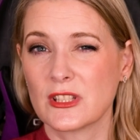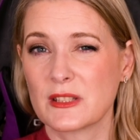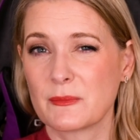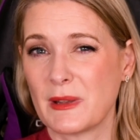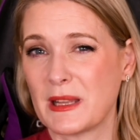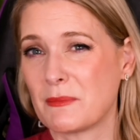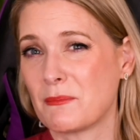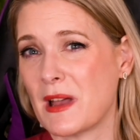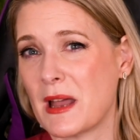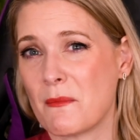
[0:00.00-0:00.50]

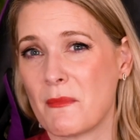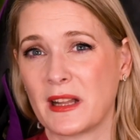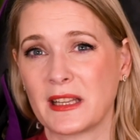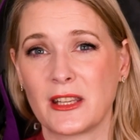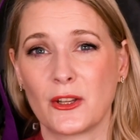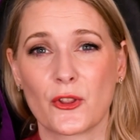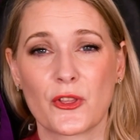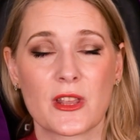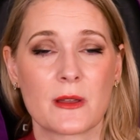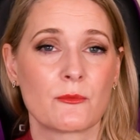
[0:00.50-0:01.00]
spend my
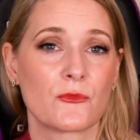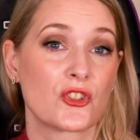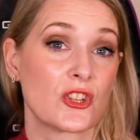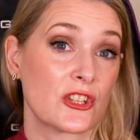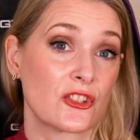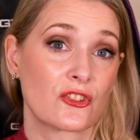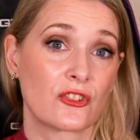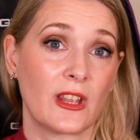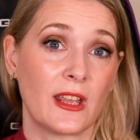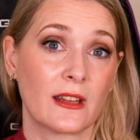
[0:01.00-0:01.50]
money on them
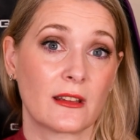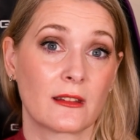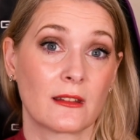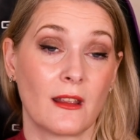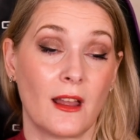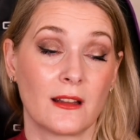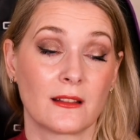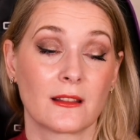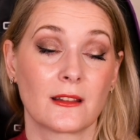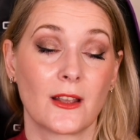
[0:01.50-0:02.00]
just yet
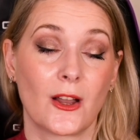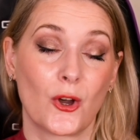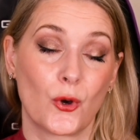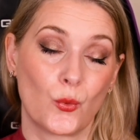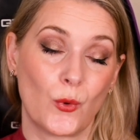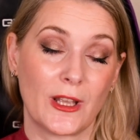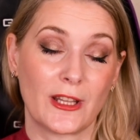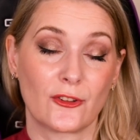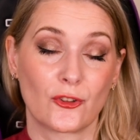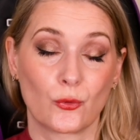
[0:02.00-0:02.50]
and
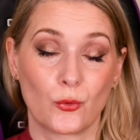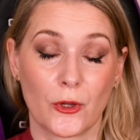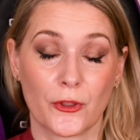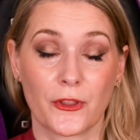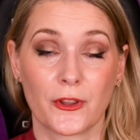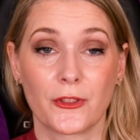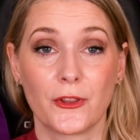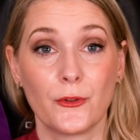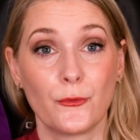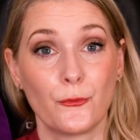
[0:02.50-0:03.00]
wait what the